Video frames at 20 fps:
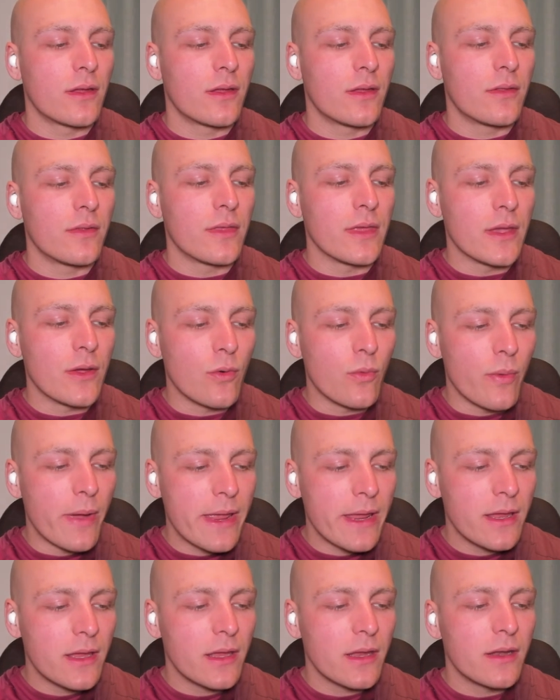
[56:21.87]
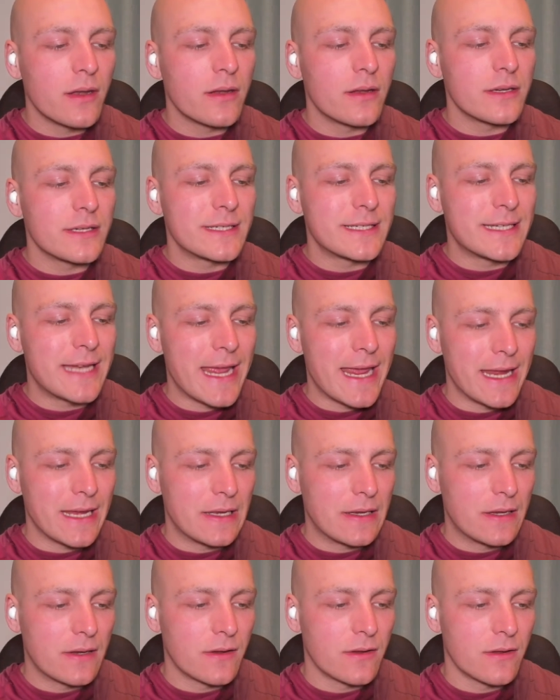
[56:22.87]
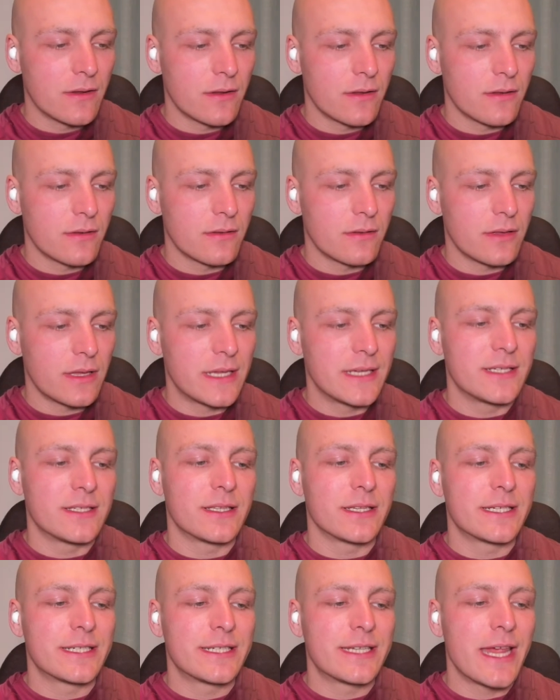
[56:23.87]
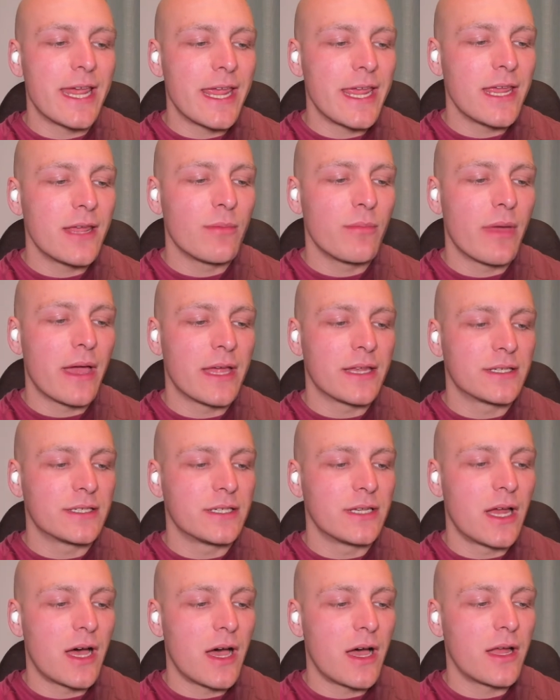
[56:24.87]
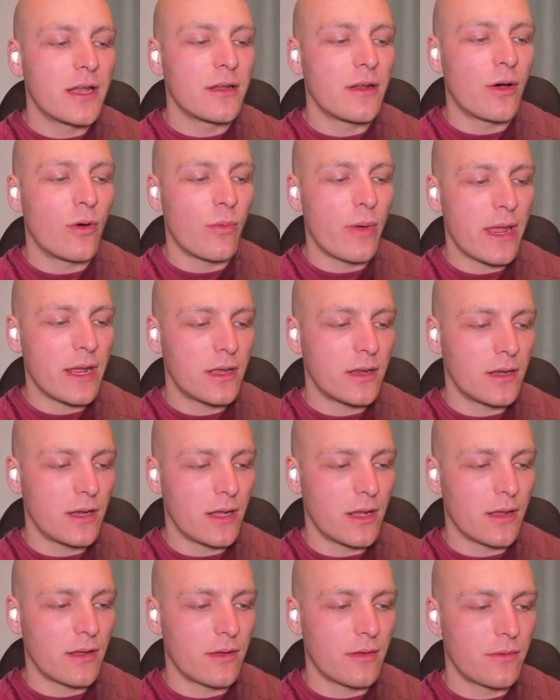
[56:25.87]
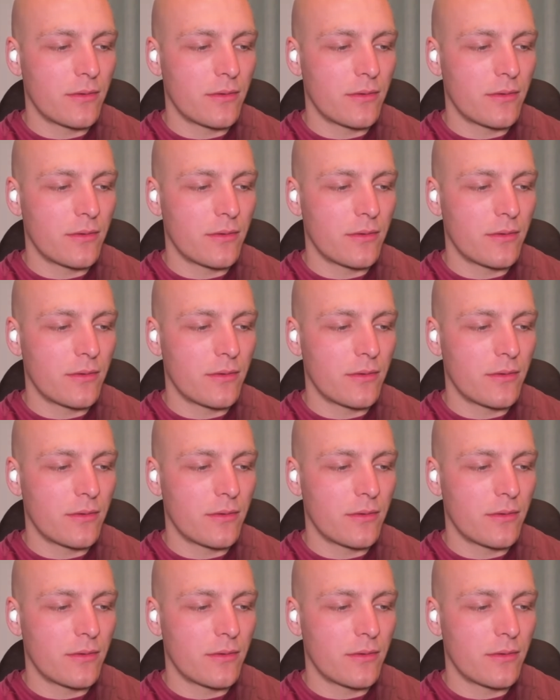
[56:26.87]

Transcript: The awakened state is the same as non-awakening.